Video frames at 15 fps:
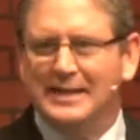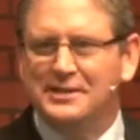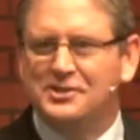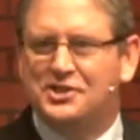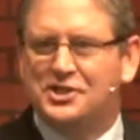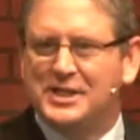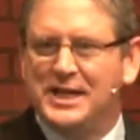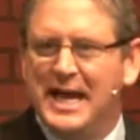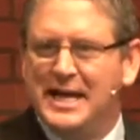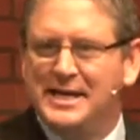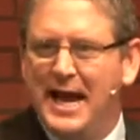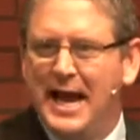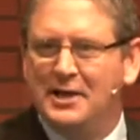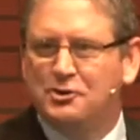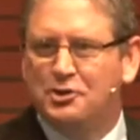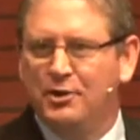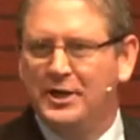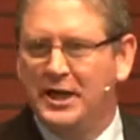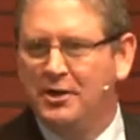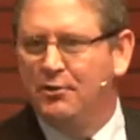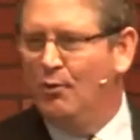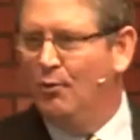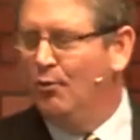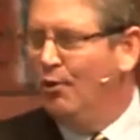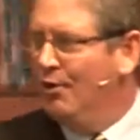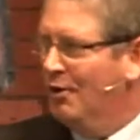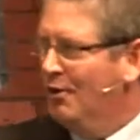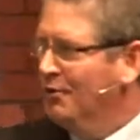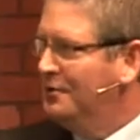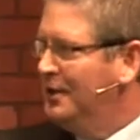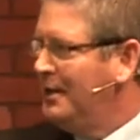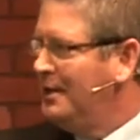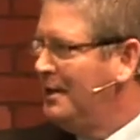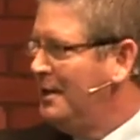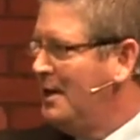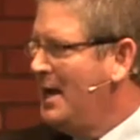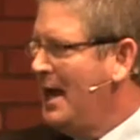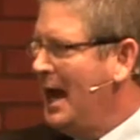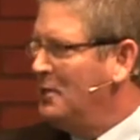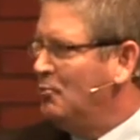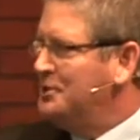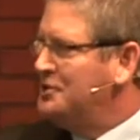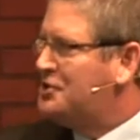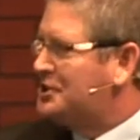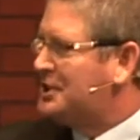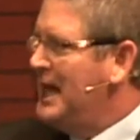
And sin entered into the world. And when